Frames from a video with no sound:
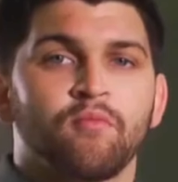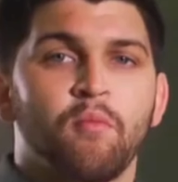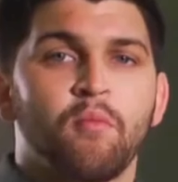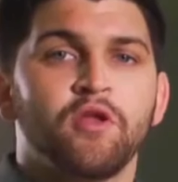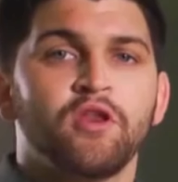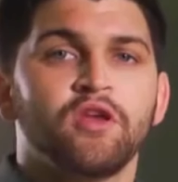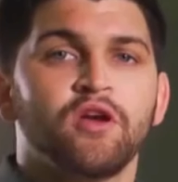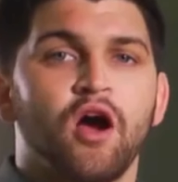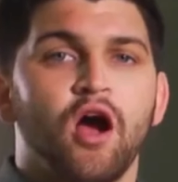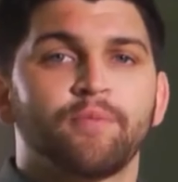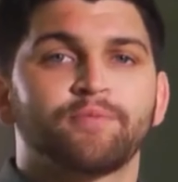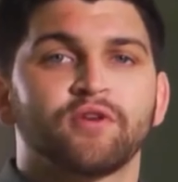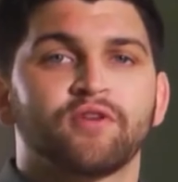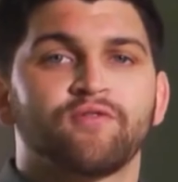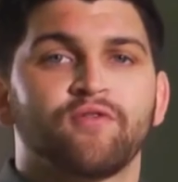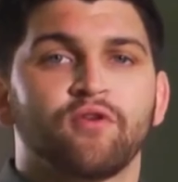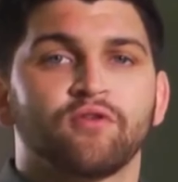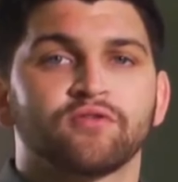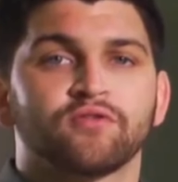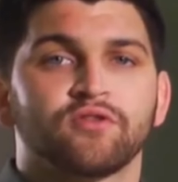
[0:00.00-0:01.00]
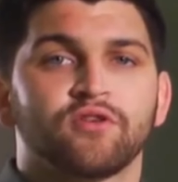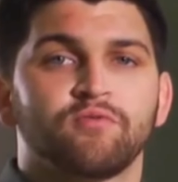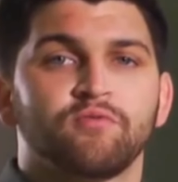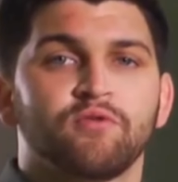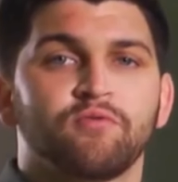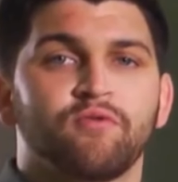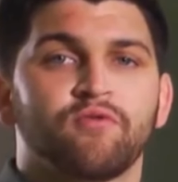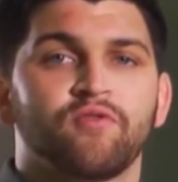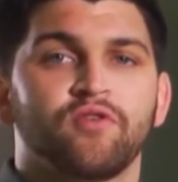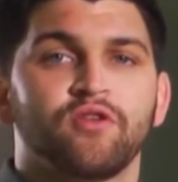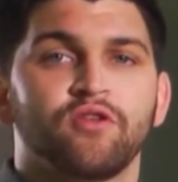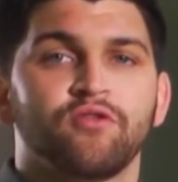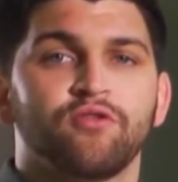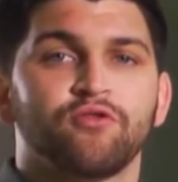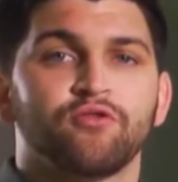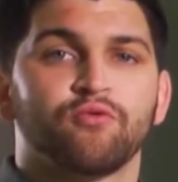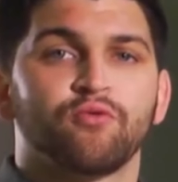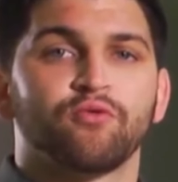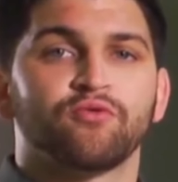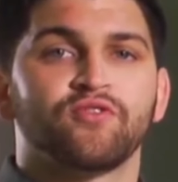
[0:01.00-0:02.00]
Many optic faults can be prevented
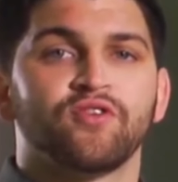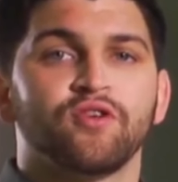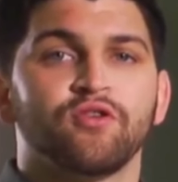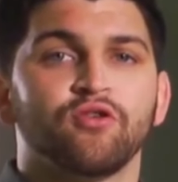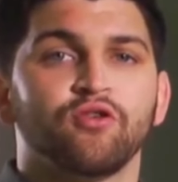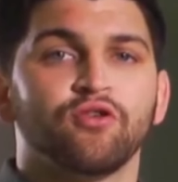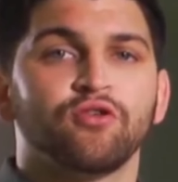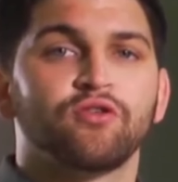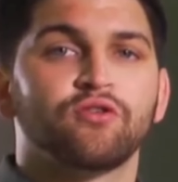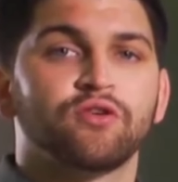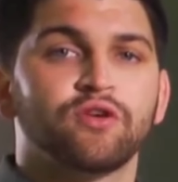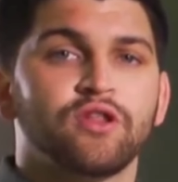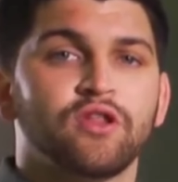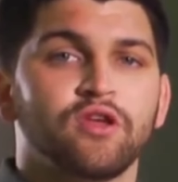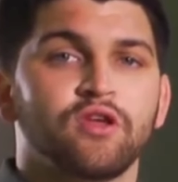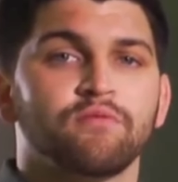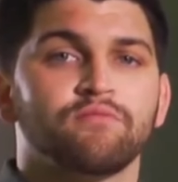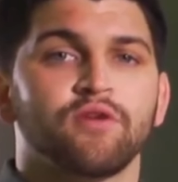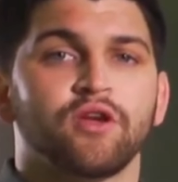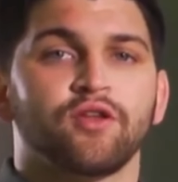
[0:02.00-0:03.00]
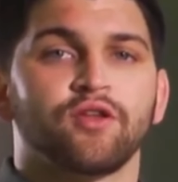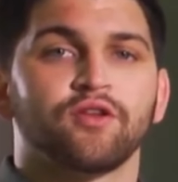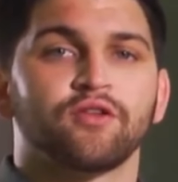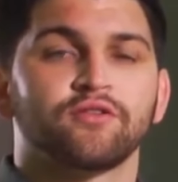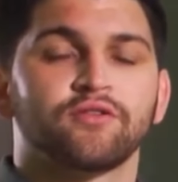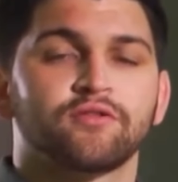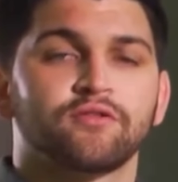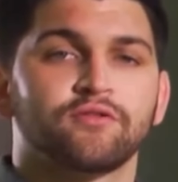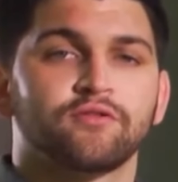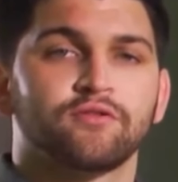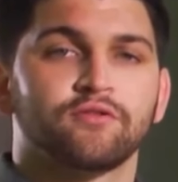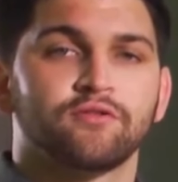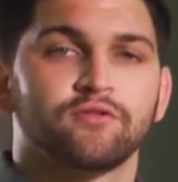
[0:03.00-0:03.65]
through routine hood cleaning and maintenance.